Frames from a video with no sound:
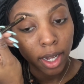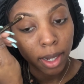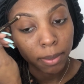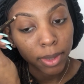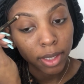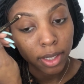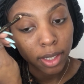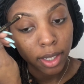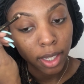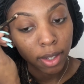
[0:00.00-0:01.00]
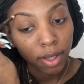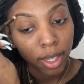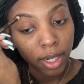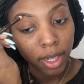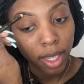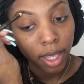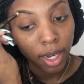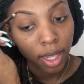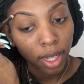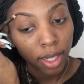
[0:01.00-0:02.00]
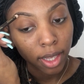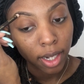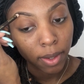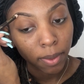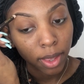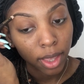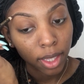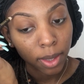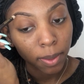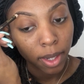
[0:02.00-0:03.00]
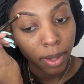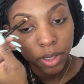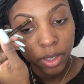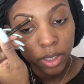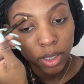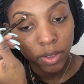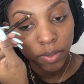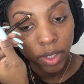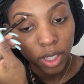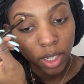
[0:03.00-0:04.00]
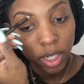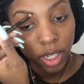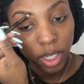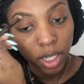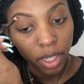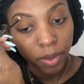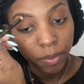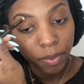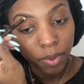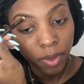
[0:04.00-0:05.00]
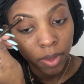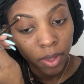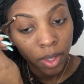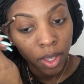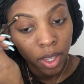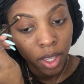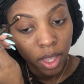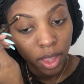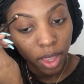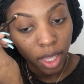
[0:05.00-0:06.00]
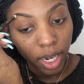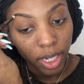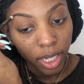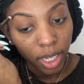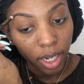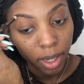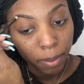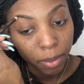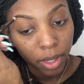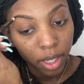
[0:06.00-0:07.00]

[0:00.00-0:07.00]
I'm just slow like that and I like to do it this way. Just filling it in, lining it up.